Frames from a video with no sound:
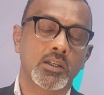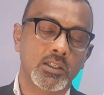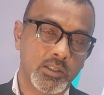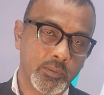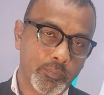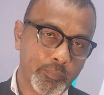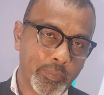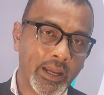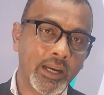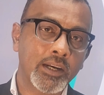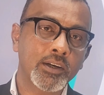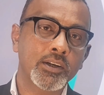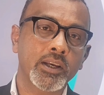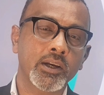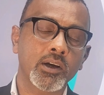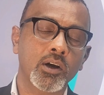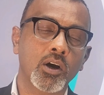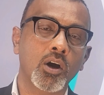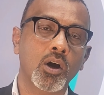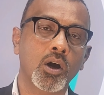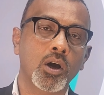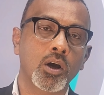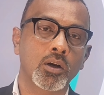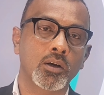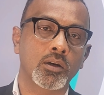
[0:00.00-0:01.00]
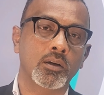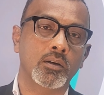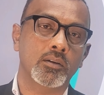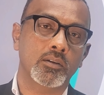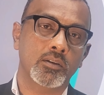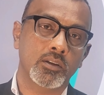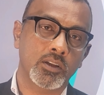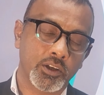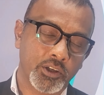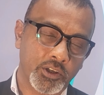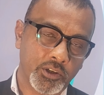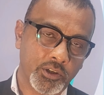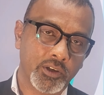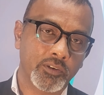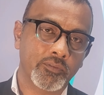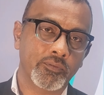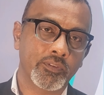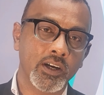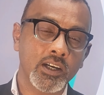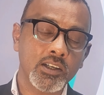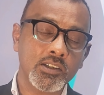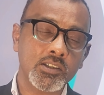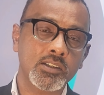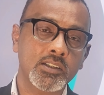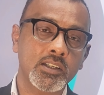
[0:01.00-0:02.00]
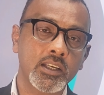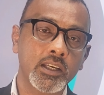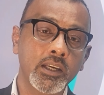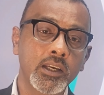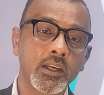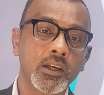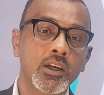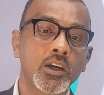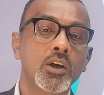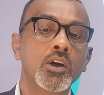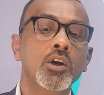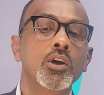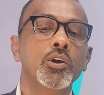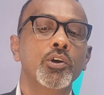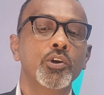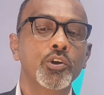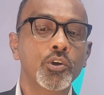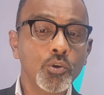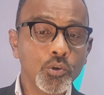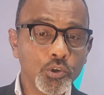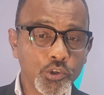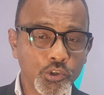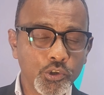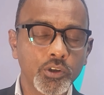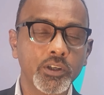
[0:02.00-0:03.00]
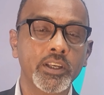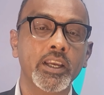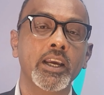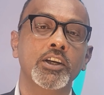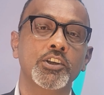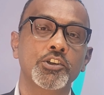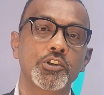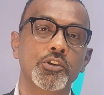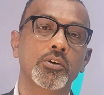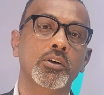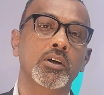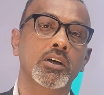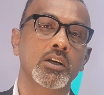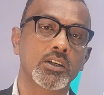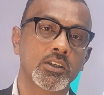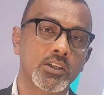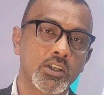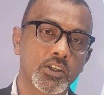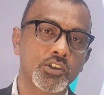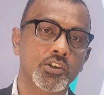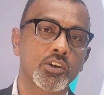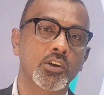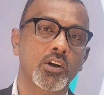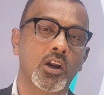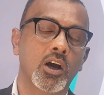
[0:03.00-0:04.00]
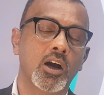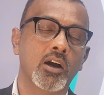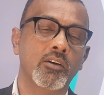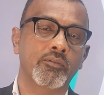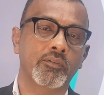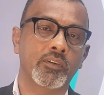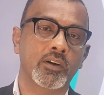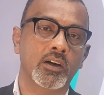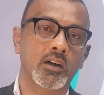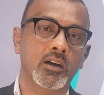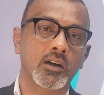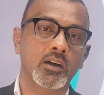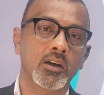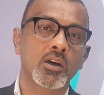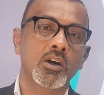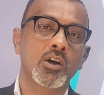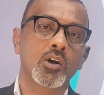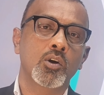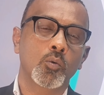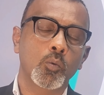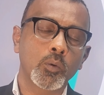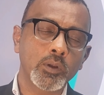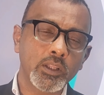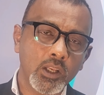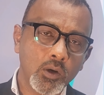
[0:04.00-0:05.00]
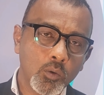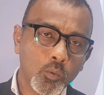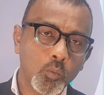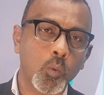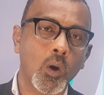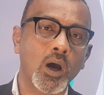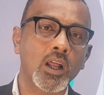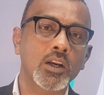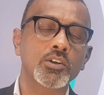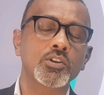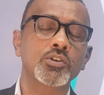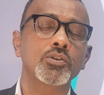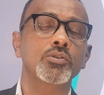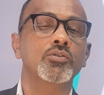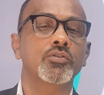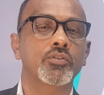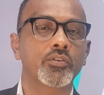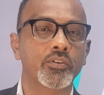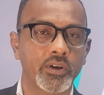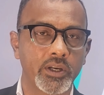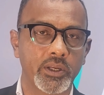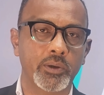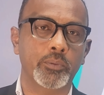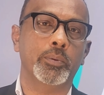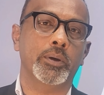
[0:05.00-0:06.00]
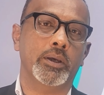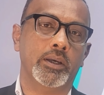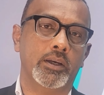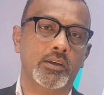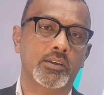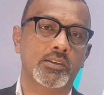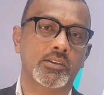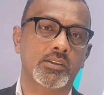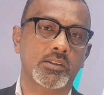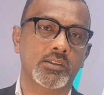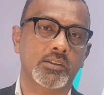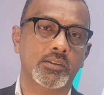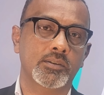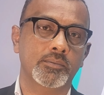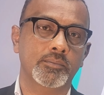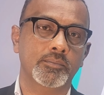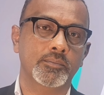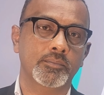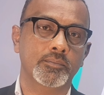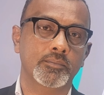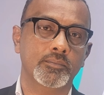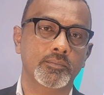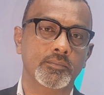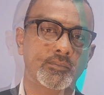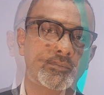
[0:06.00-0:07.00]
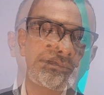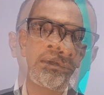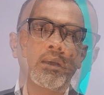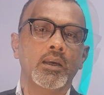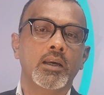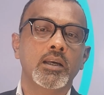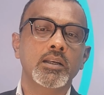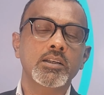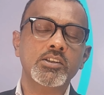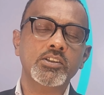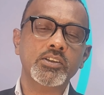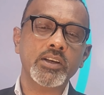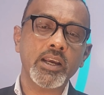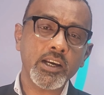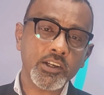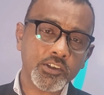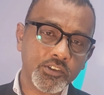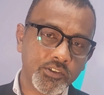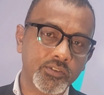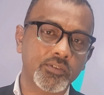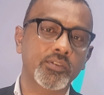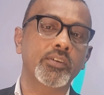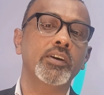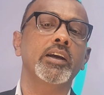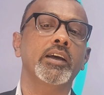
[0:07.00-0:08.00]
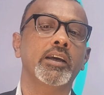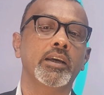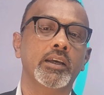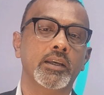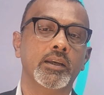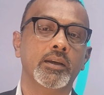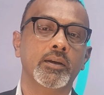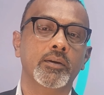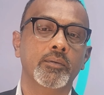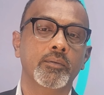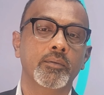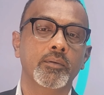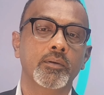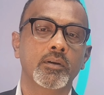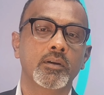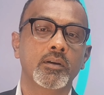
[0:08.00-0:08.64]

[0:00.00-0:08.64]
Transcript: Depending on the university, you should get your conditional offer within 1 to 3 weeks. In stage 3,